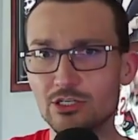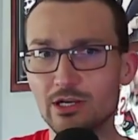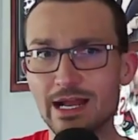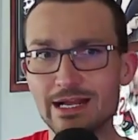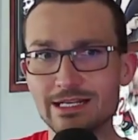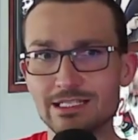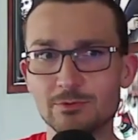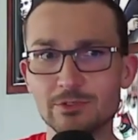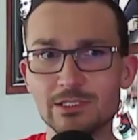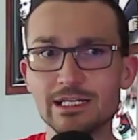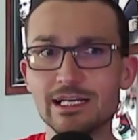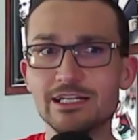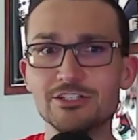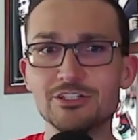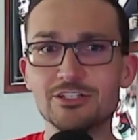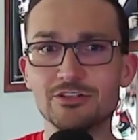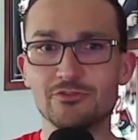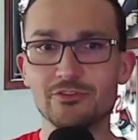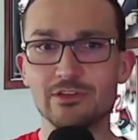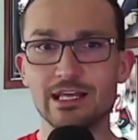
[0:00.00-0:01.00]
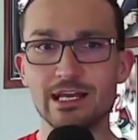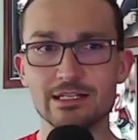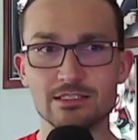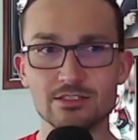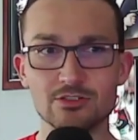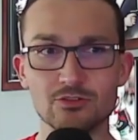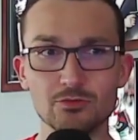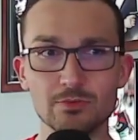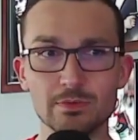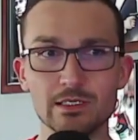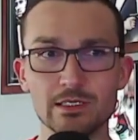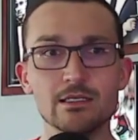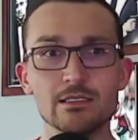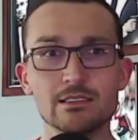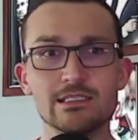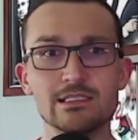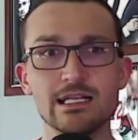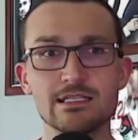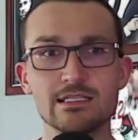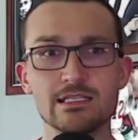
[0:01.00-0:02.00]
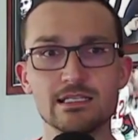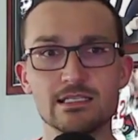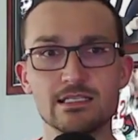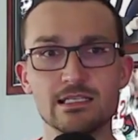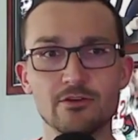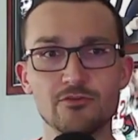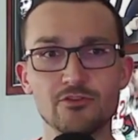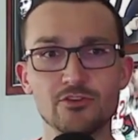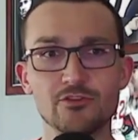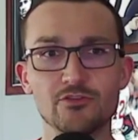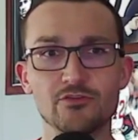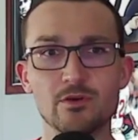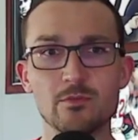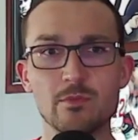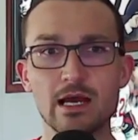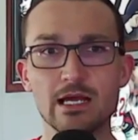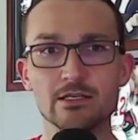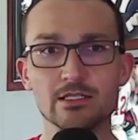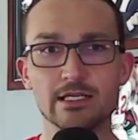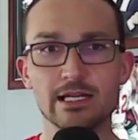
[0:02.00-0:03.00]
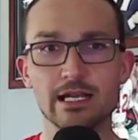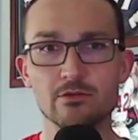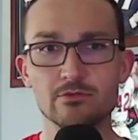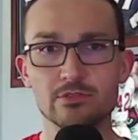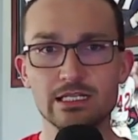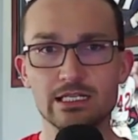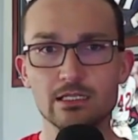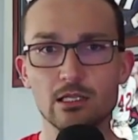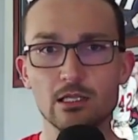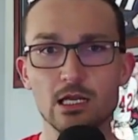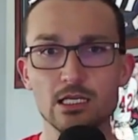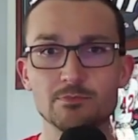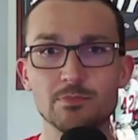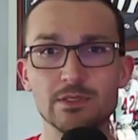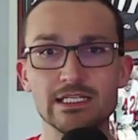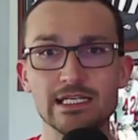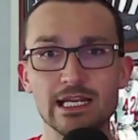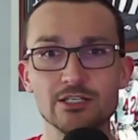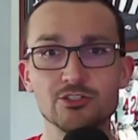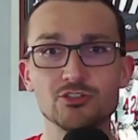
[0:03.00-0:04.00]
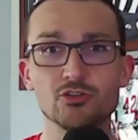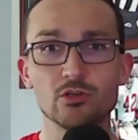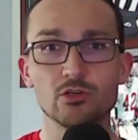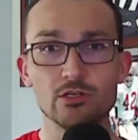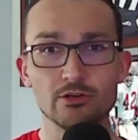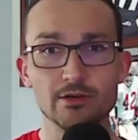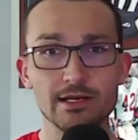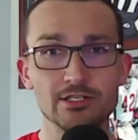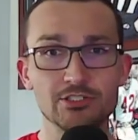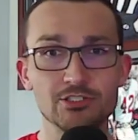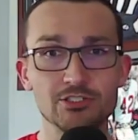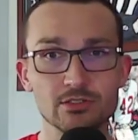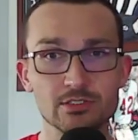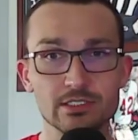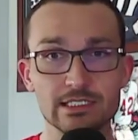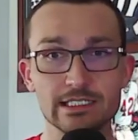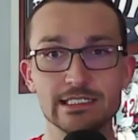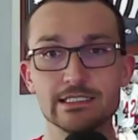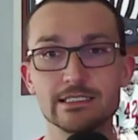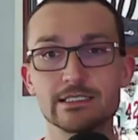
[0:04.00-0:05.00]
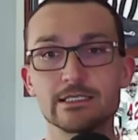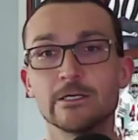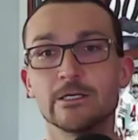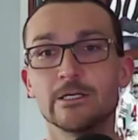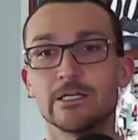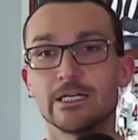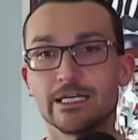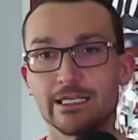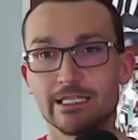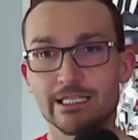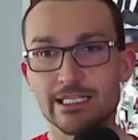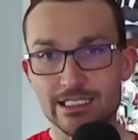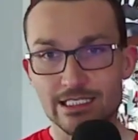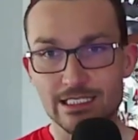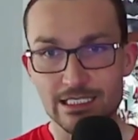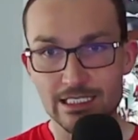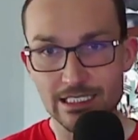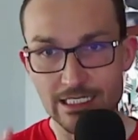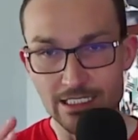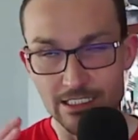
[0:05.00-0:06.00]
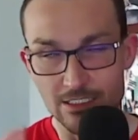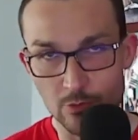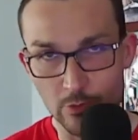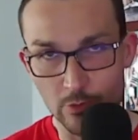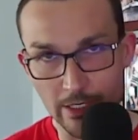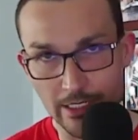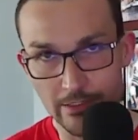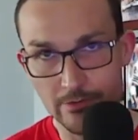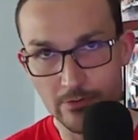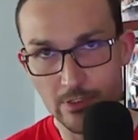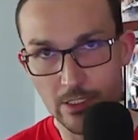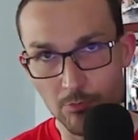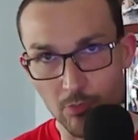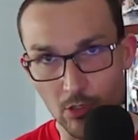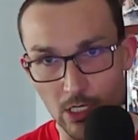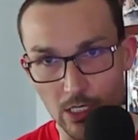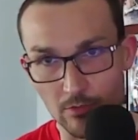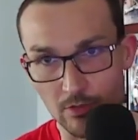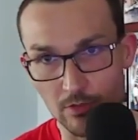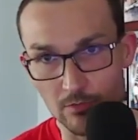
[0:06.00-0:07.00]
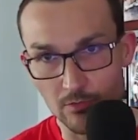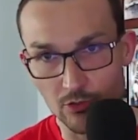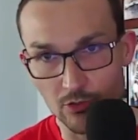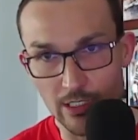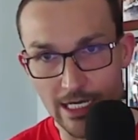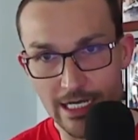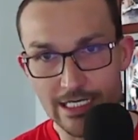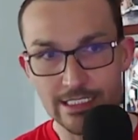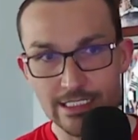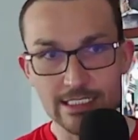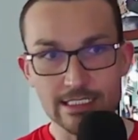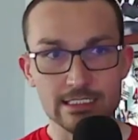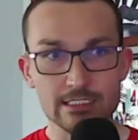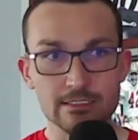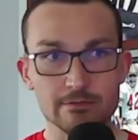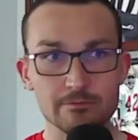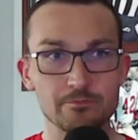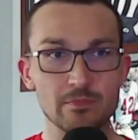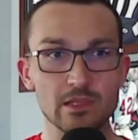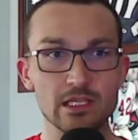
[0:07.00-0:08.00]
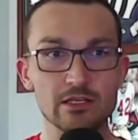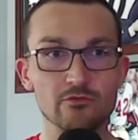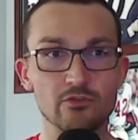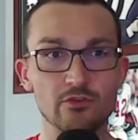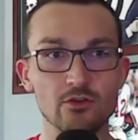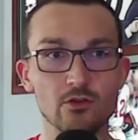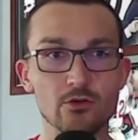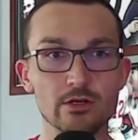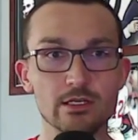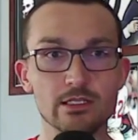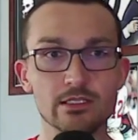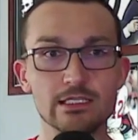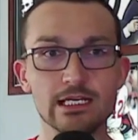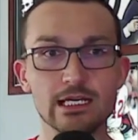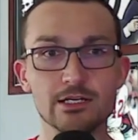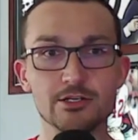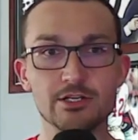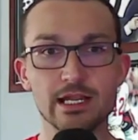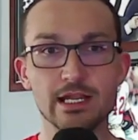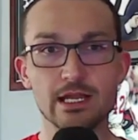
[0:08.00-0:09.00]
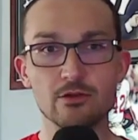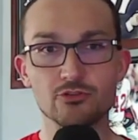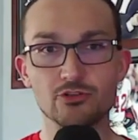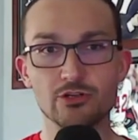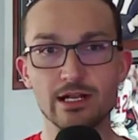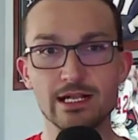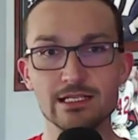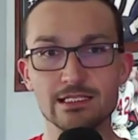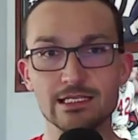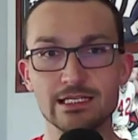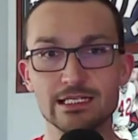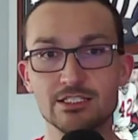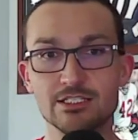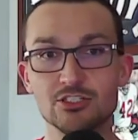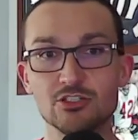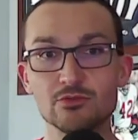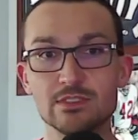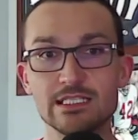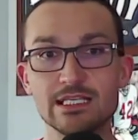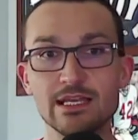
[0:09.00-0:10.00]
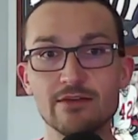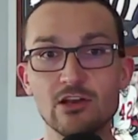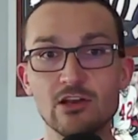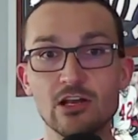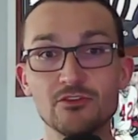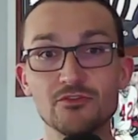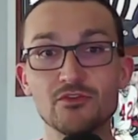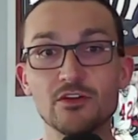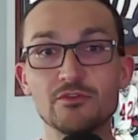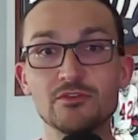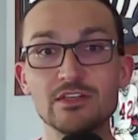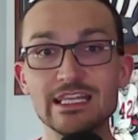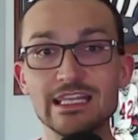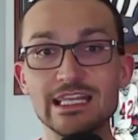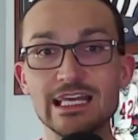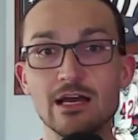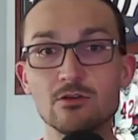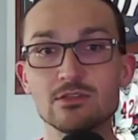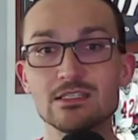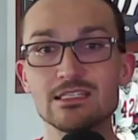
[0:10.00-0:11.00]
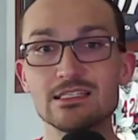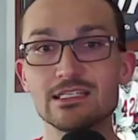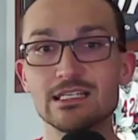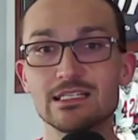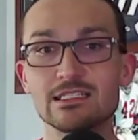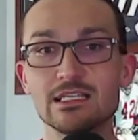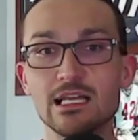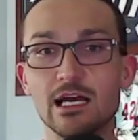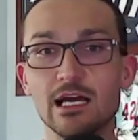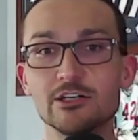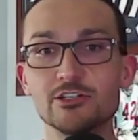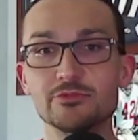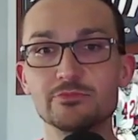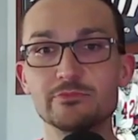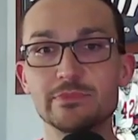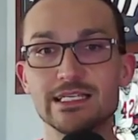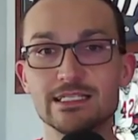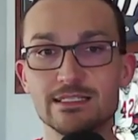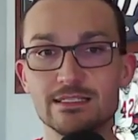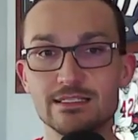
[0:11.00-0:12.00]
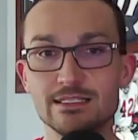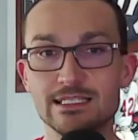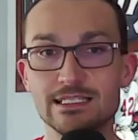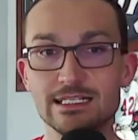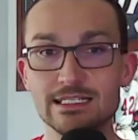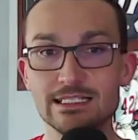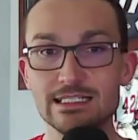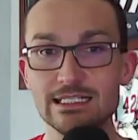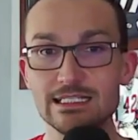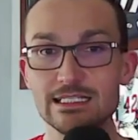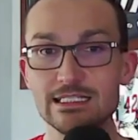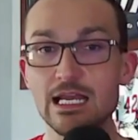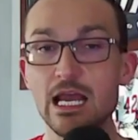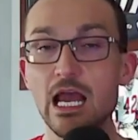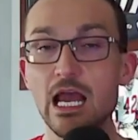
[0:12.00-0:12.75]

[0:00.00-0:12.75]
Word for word: explanation for that, stupid? States that suffered from undercounting lost potential congressional seats. This is where the problem arises. In Florida, the undercount translates to 750,600 missed citizens.